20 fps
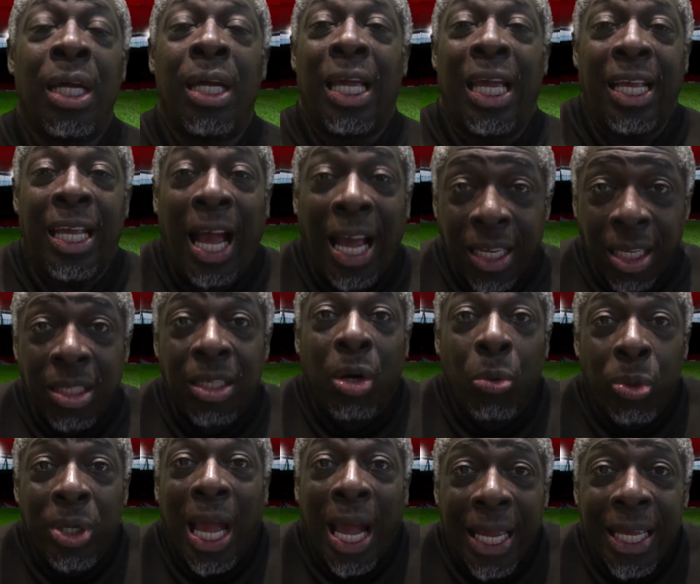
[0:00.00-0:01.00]
He had an
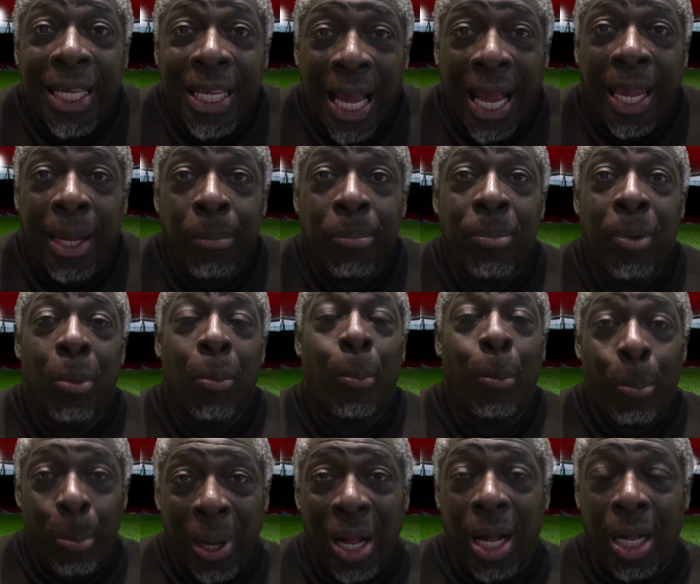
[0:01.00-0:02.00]
okay game,
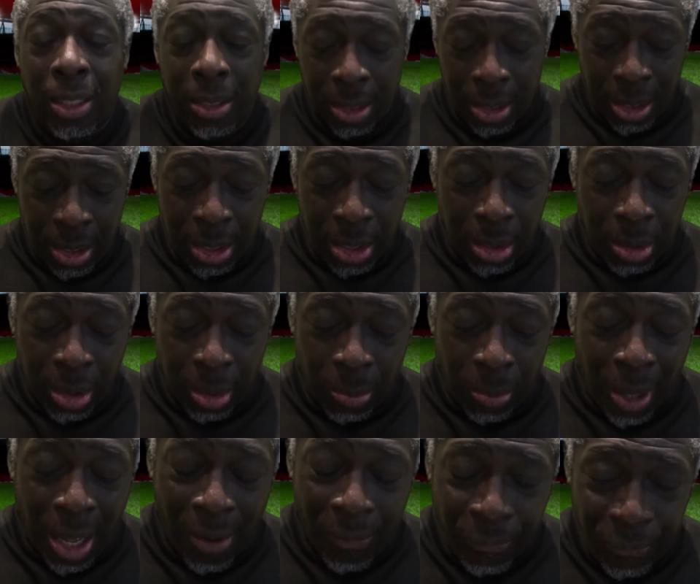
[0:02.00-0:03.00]
but
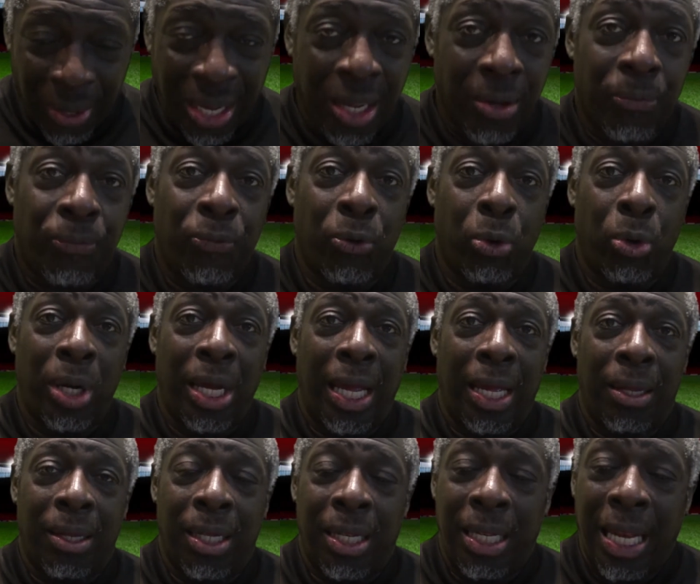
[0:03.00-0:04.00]
I think for
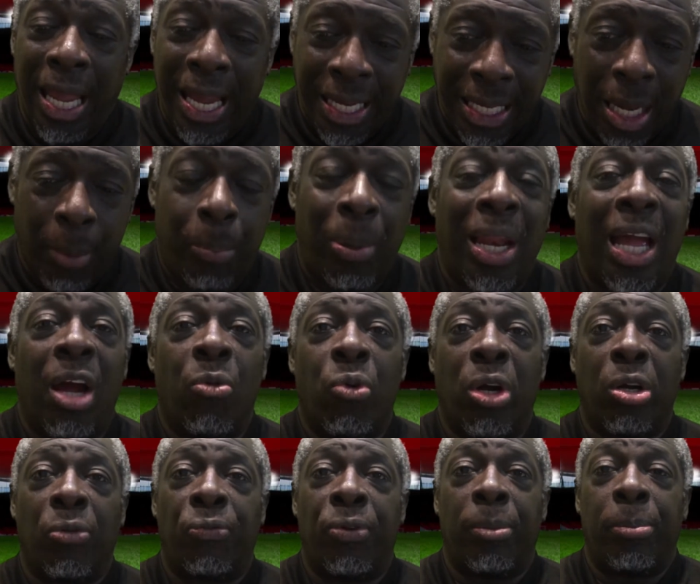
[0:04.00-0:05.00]
letting that player run
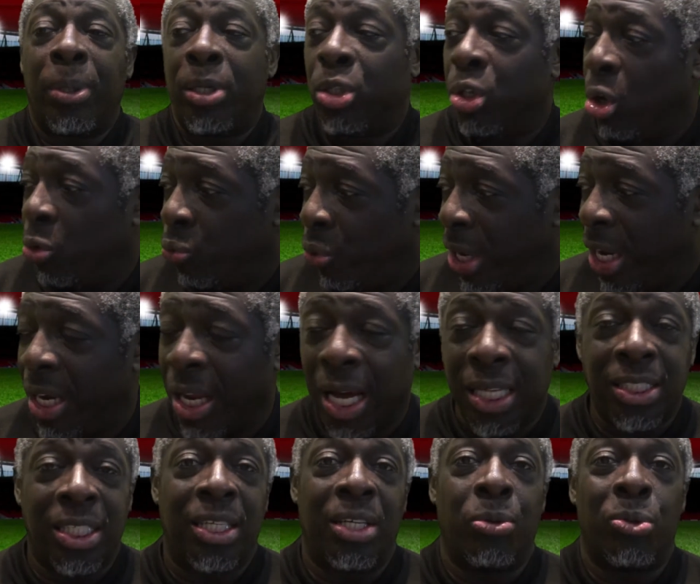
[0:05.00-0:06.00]
off him and not
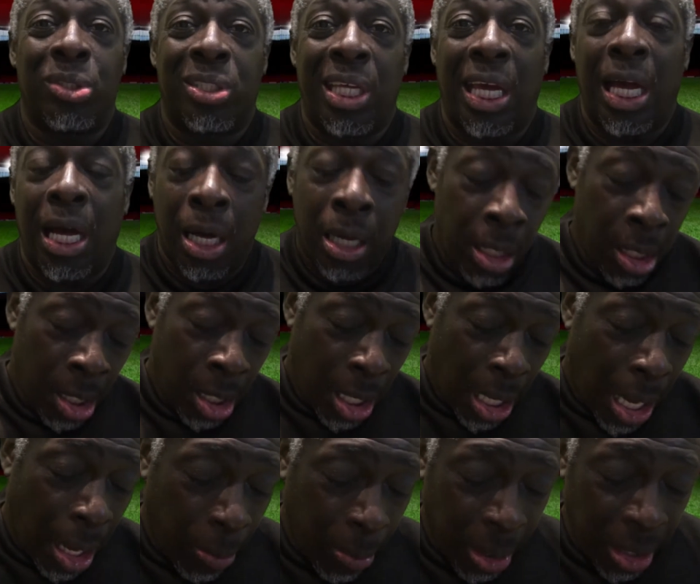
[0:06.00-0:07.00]
realising he was there,
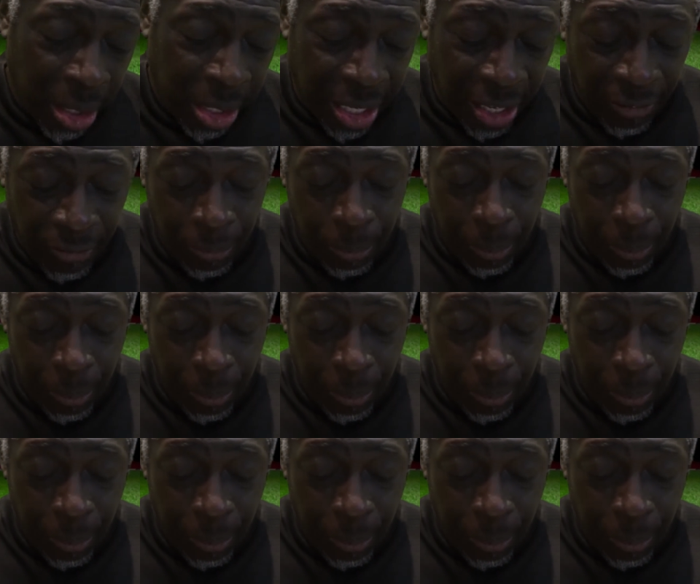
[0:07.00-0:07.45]
I'm going to give